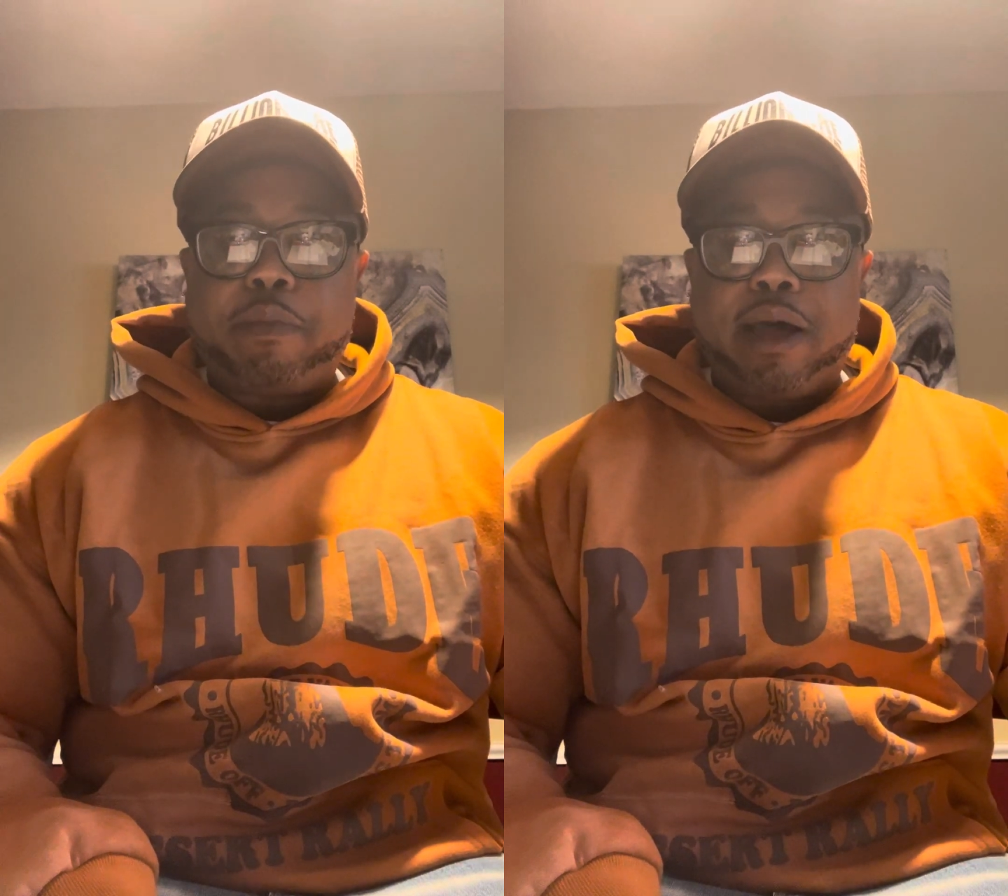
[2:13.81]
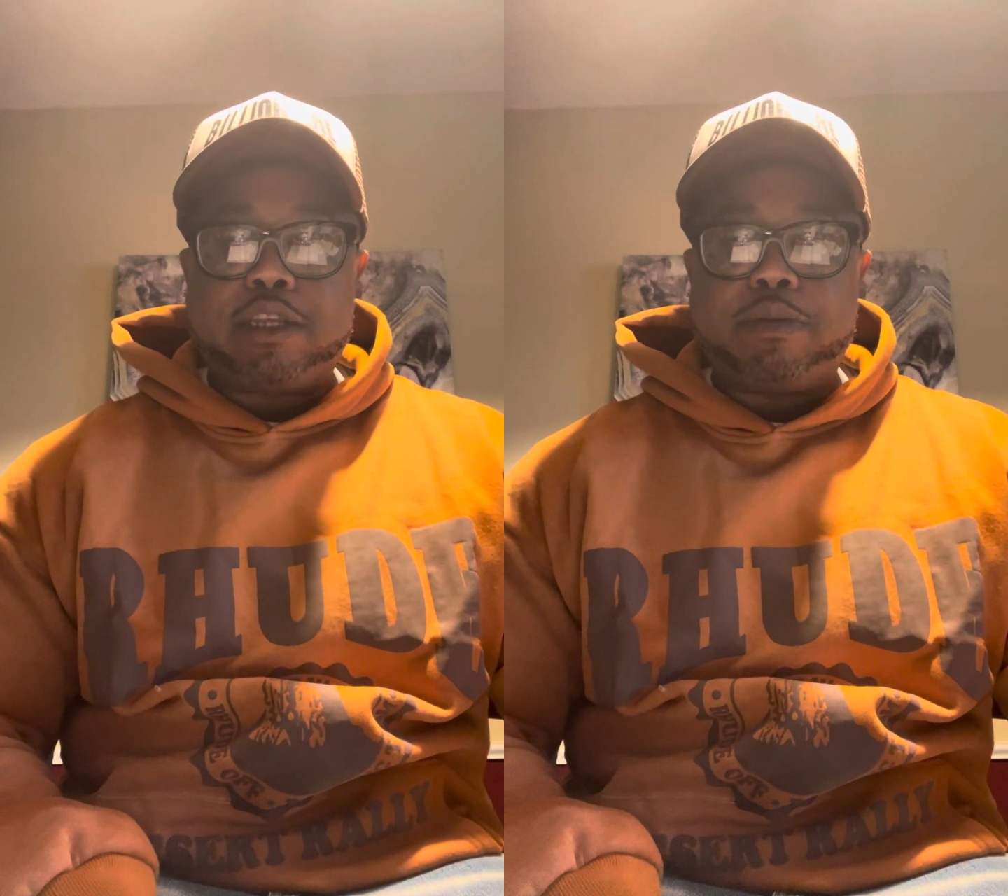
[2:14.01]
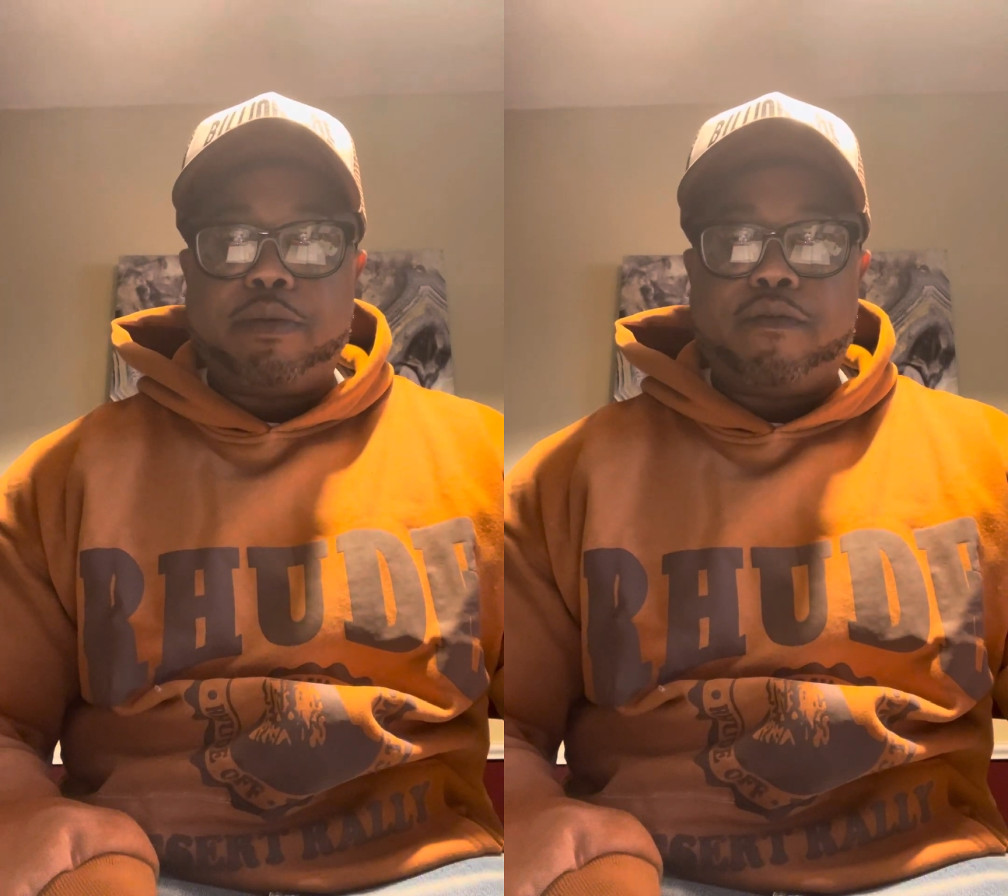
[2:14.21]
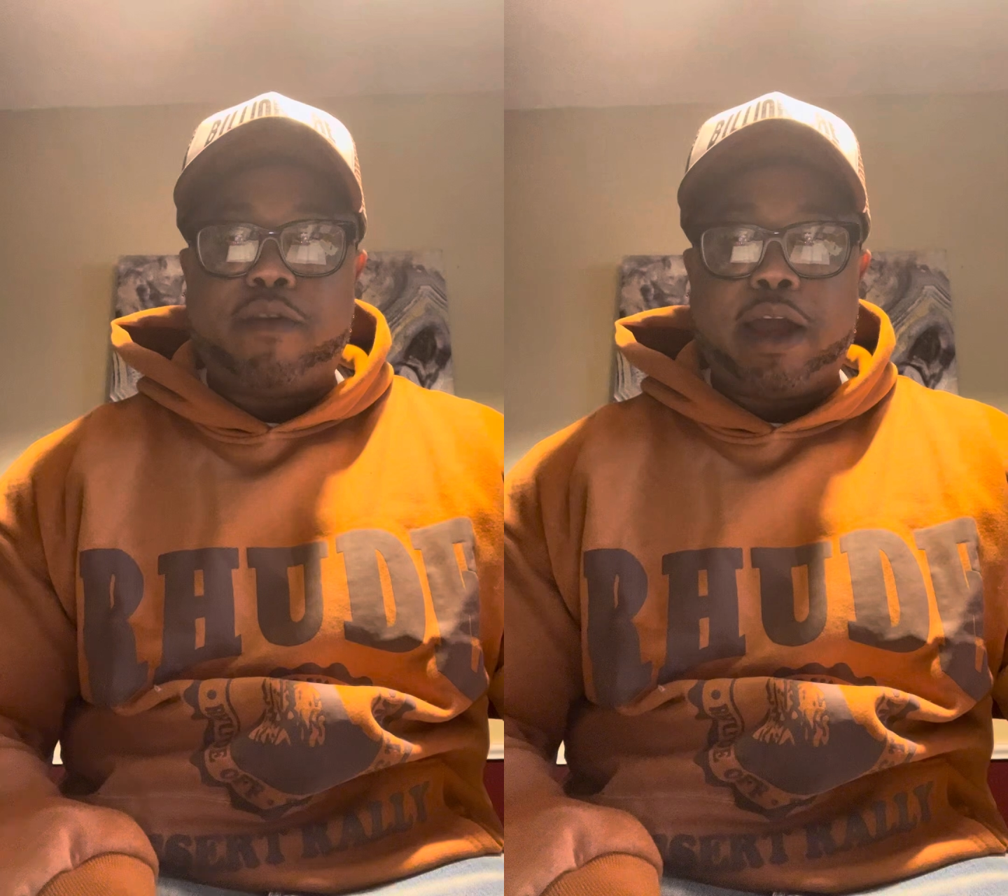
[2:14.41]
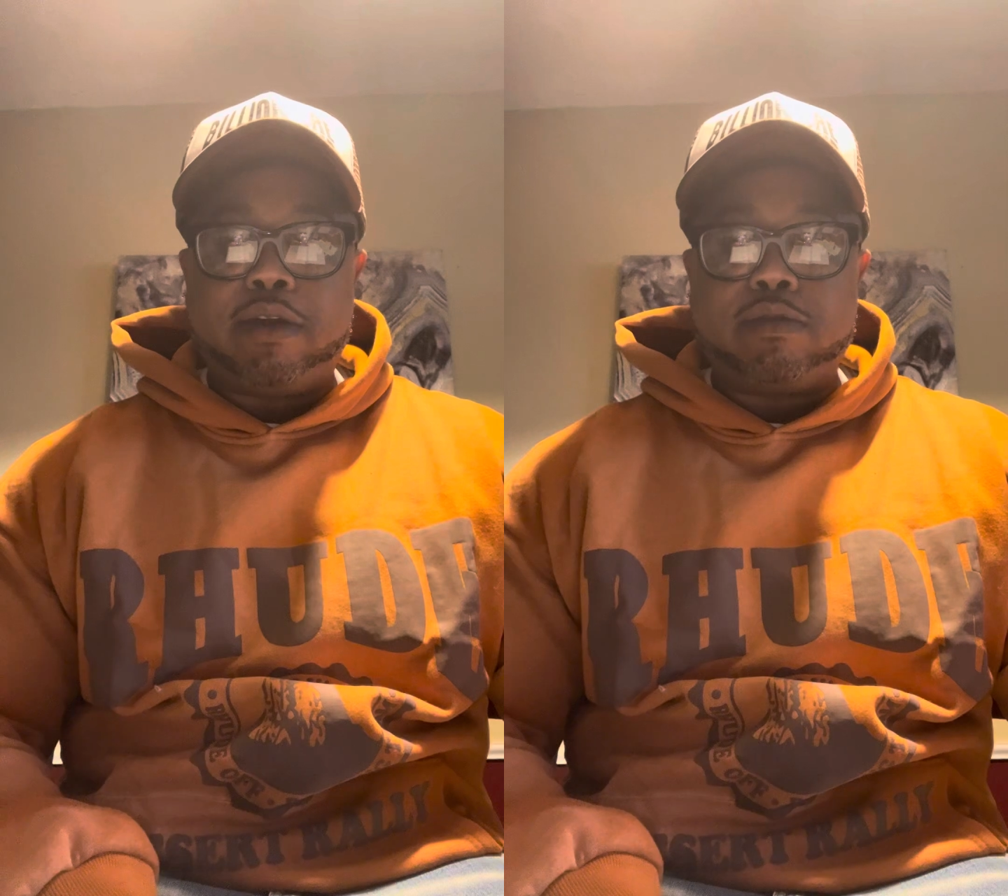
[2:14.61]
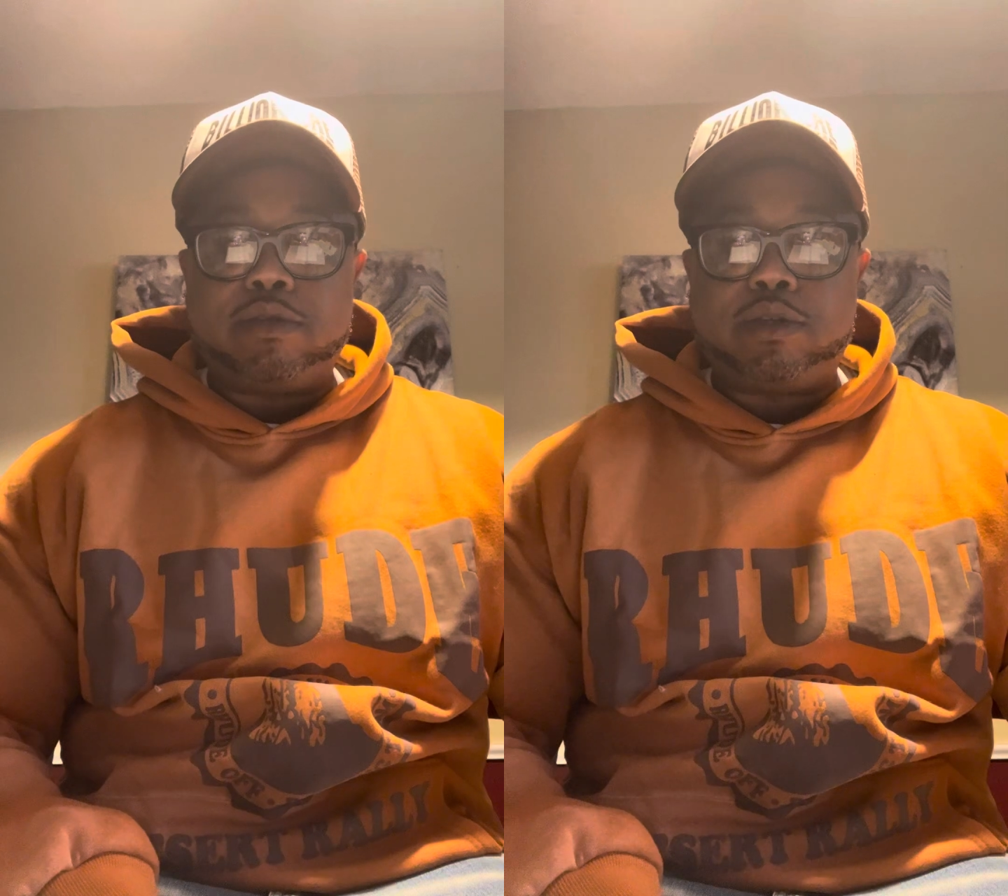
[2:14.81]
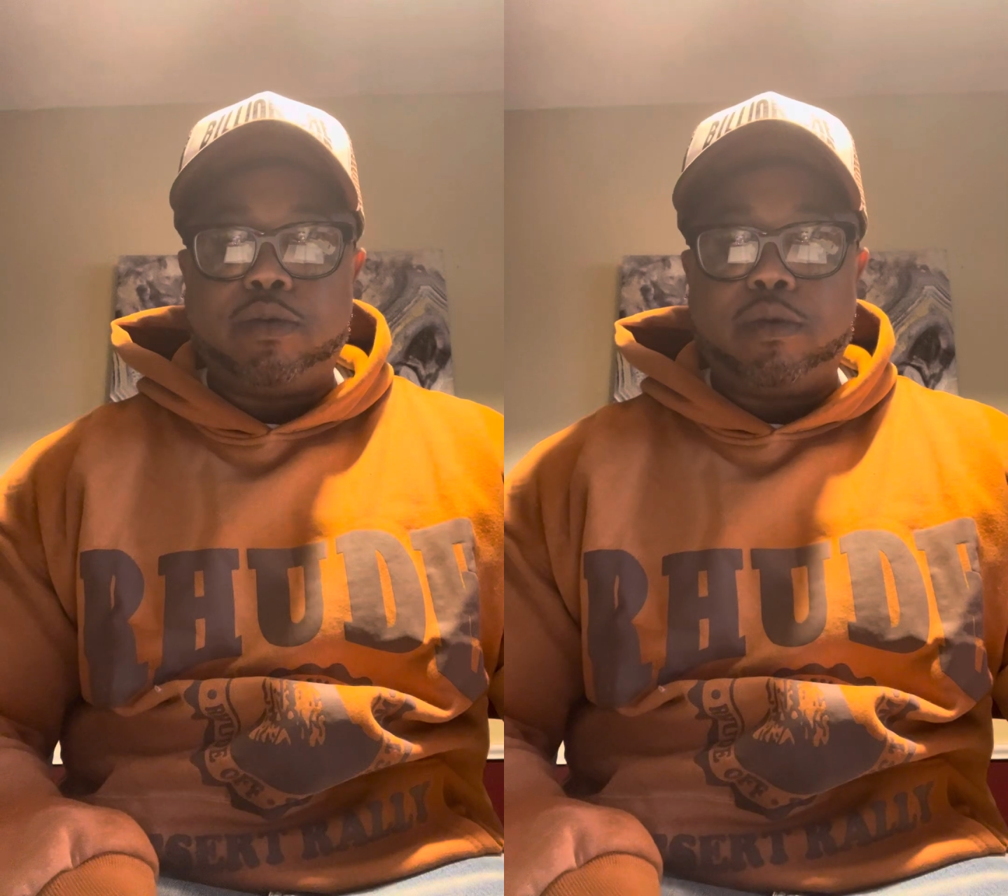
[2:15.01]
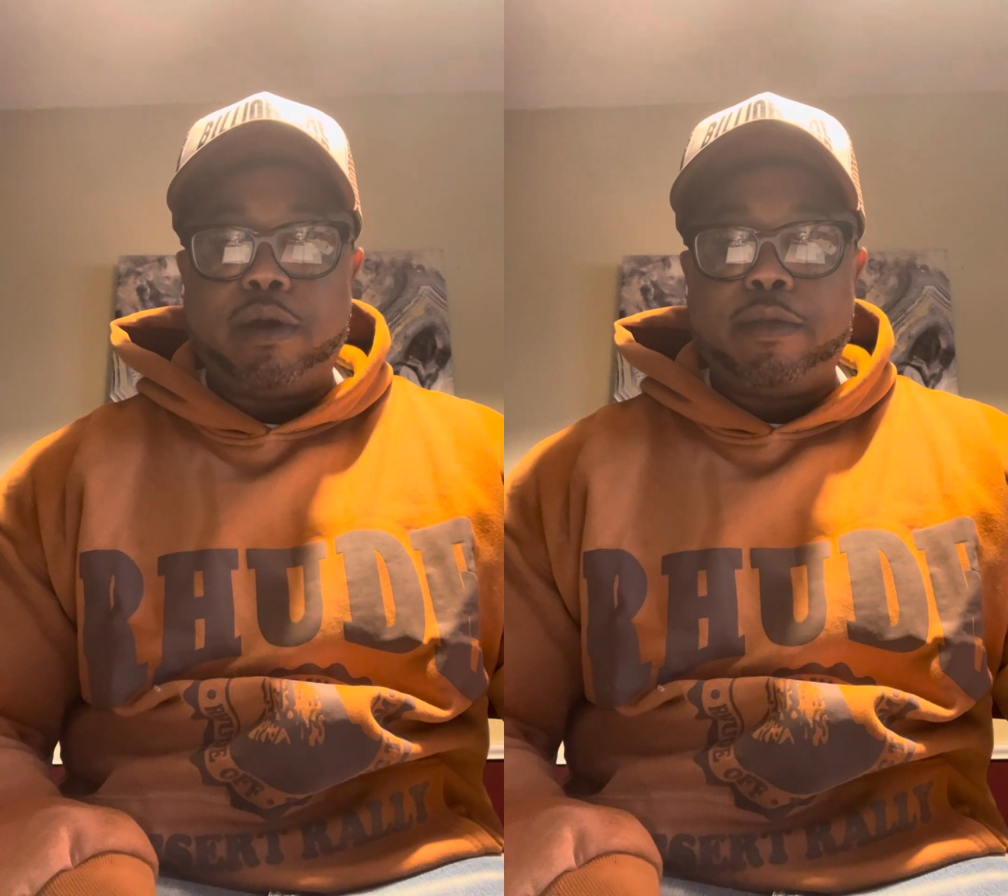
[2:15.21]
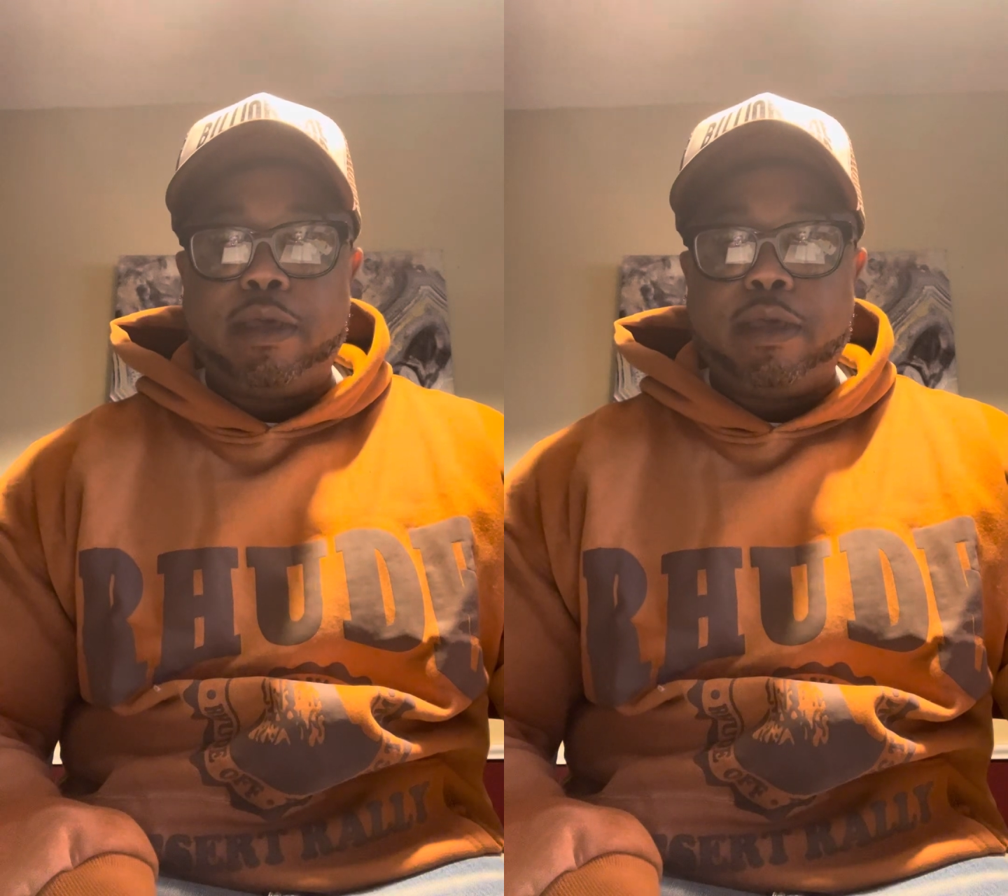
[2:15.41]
possible FICO score.